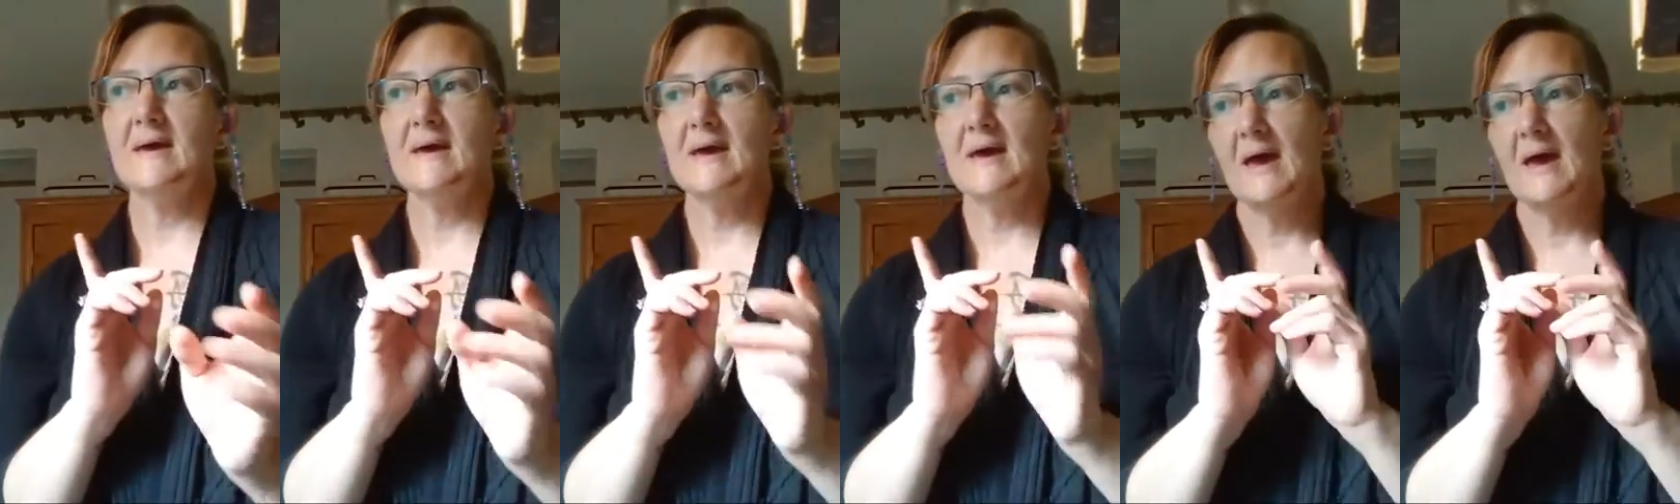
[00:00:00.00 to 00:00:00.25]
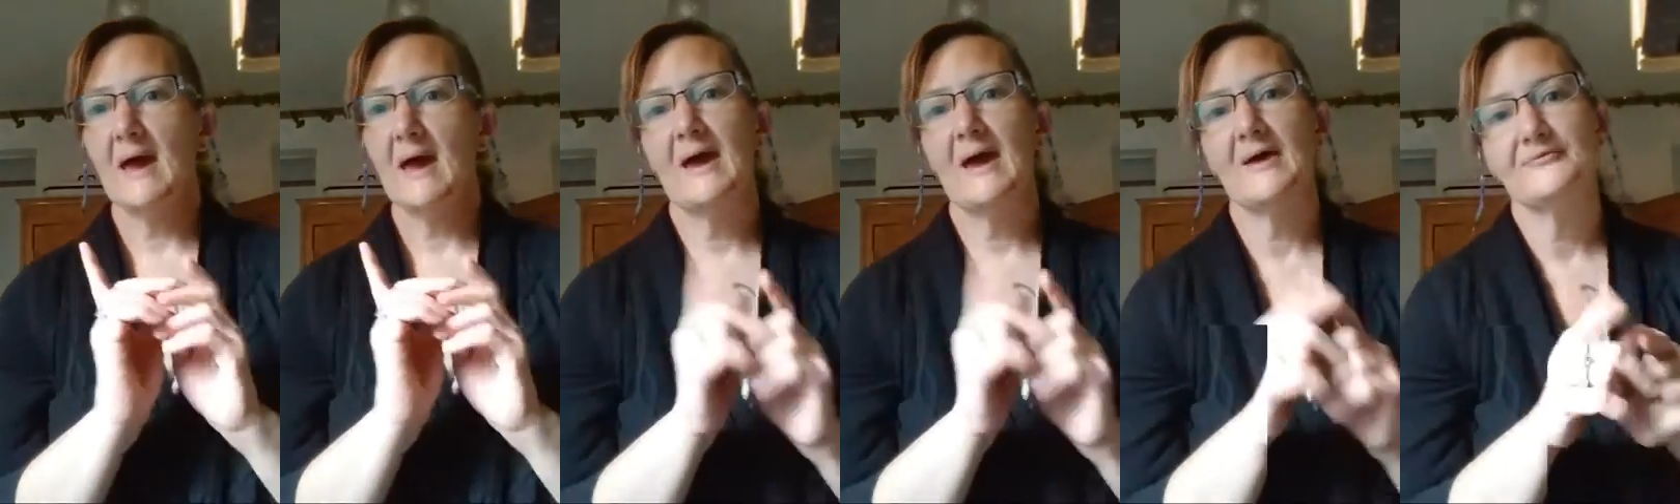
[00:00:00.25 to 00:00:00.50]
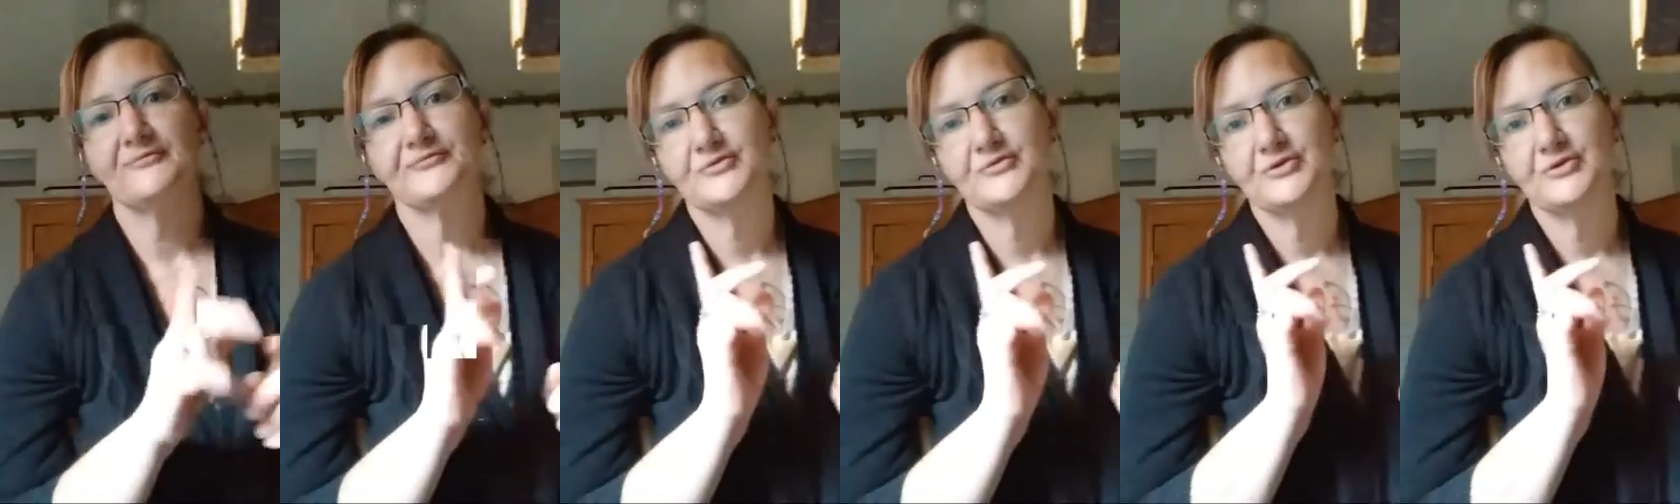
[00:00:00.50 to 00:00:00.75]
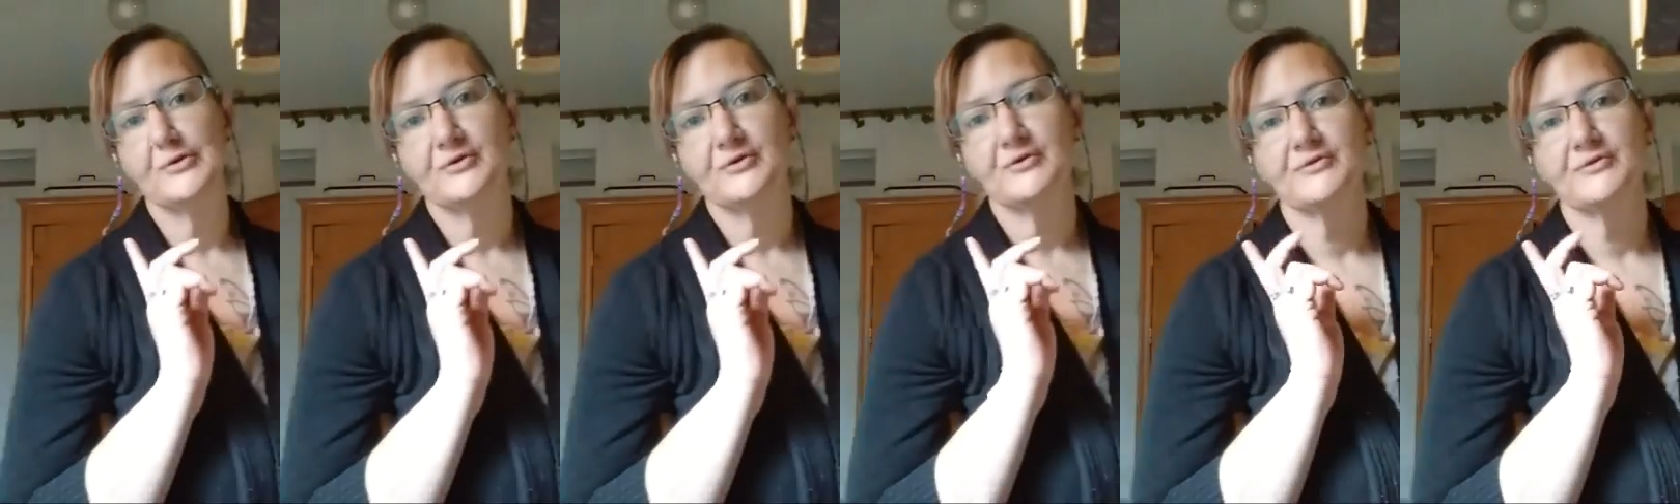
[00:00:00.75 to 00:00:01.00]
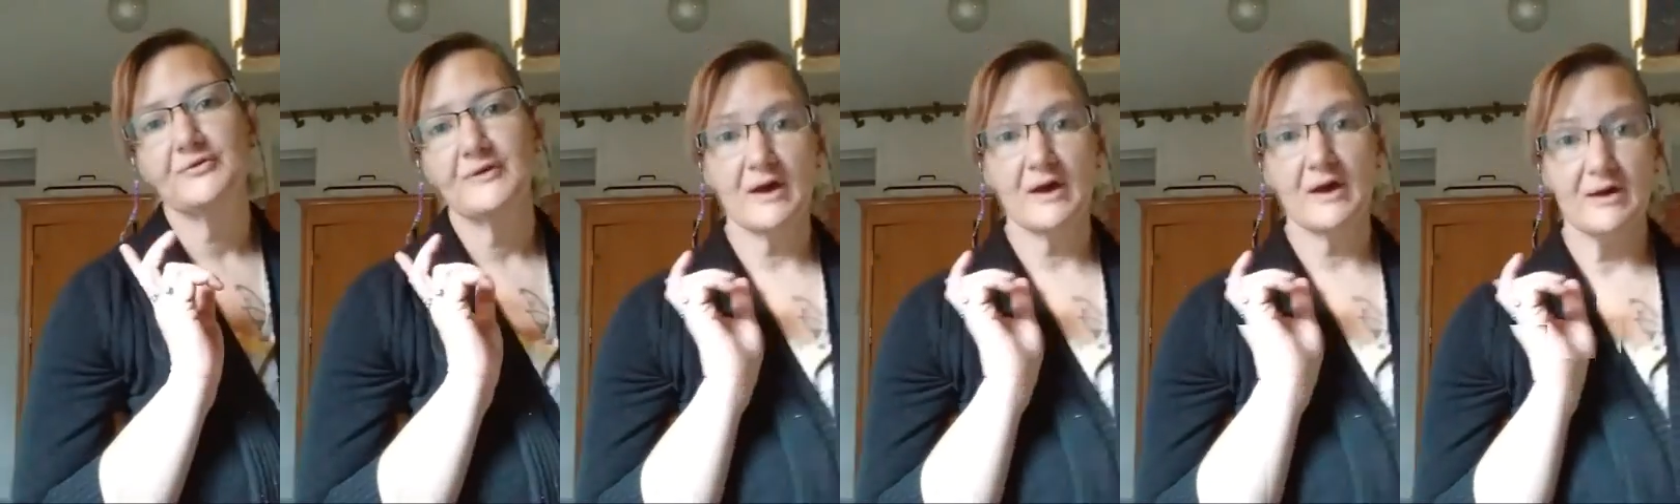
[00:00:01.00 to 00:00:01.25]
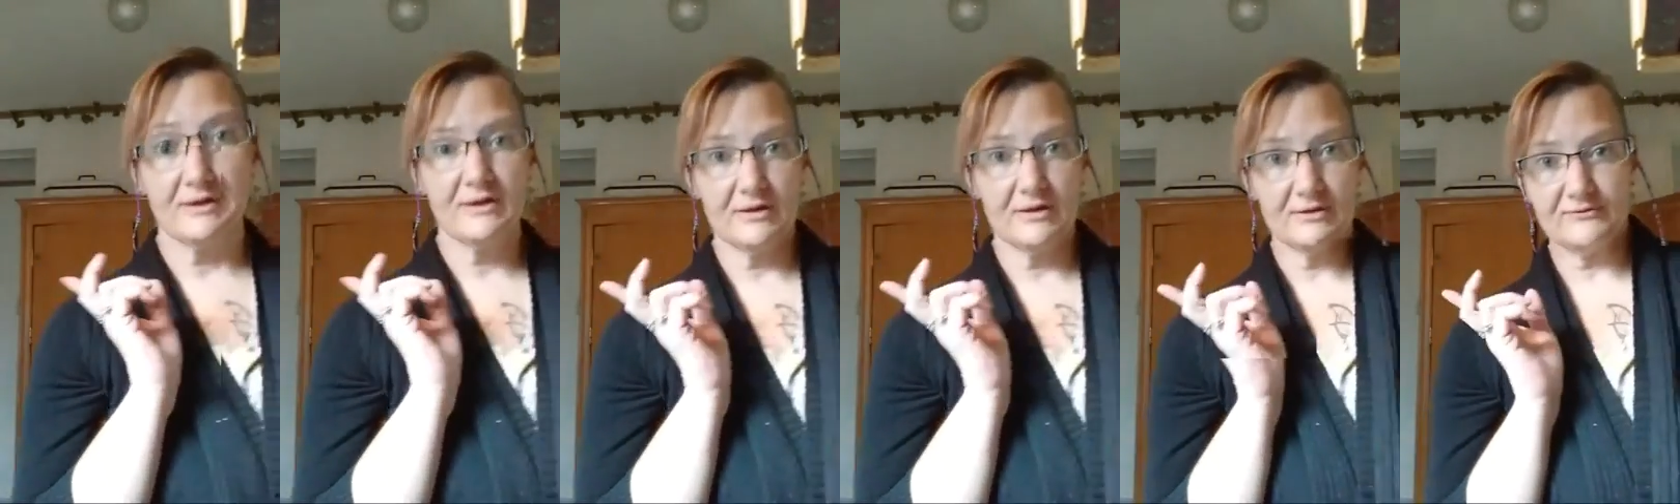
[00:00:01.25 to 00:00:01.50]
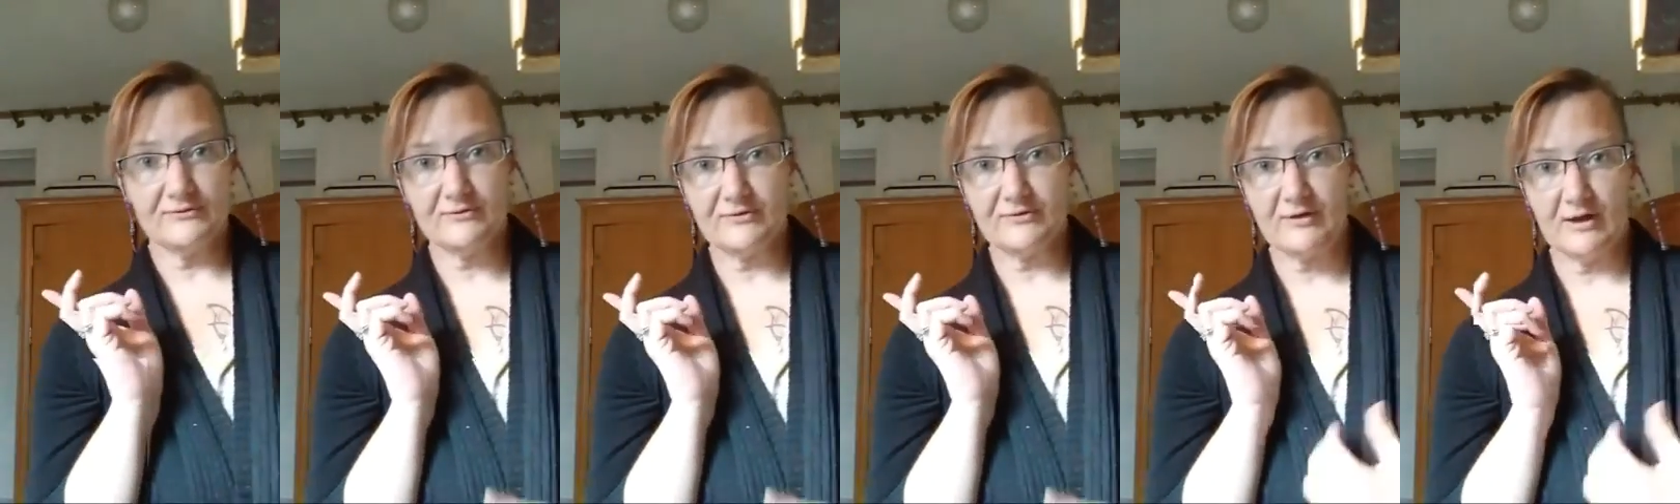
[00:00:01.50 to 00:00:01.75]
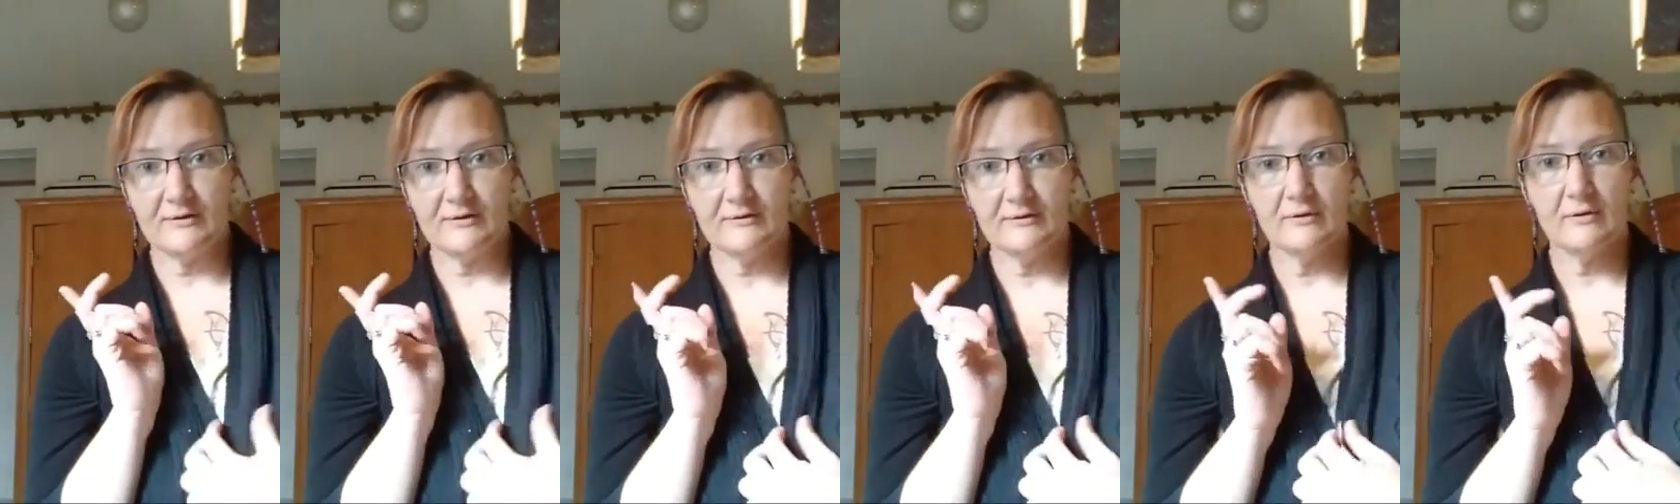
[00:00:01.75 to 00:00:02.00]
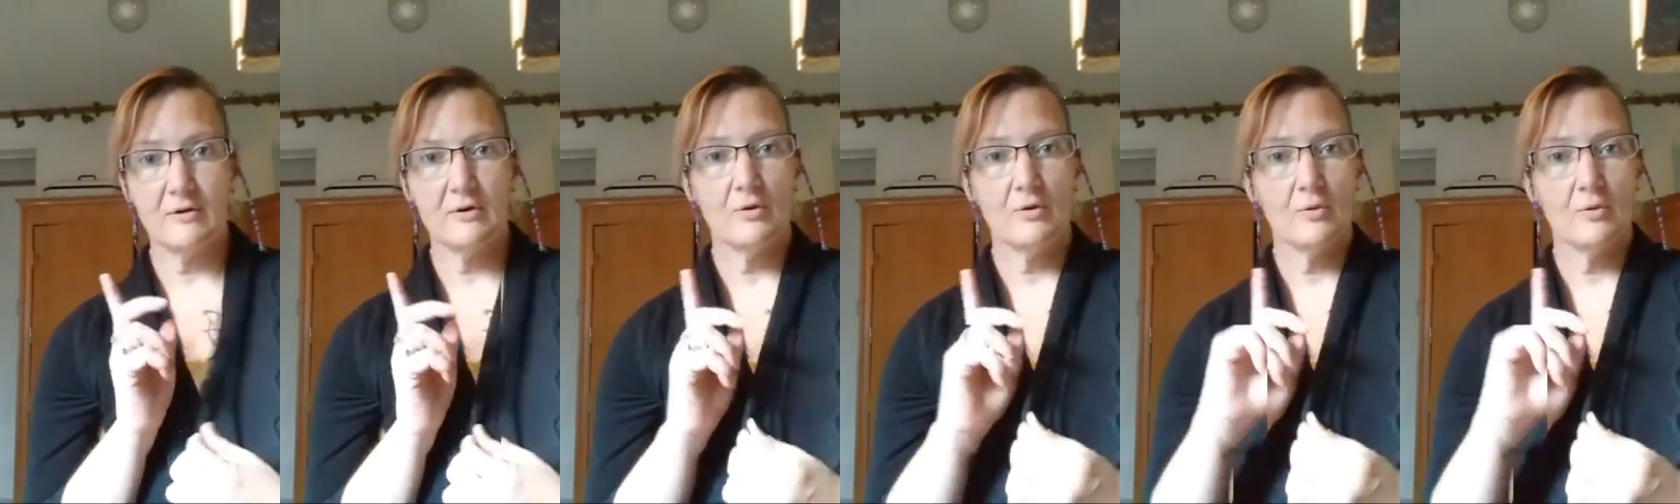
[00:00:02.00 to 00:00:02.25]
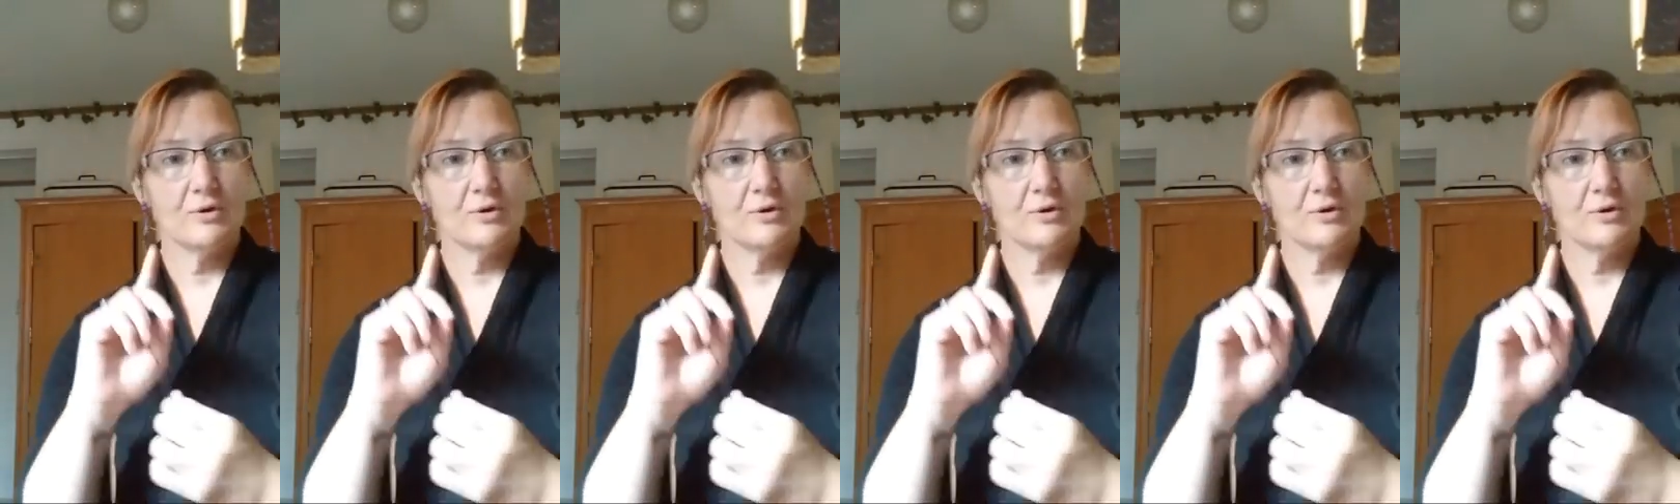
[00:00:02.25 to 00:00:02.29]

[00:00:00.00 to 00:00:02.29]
after the onions are done, we're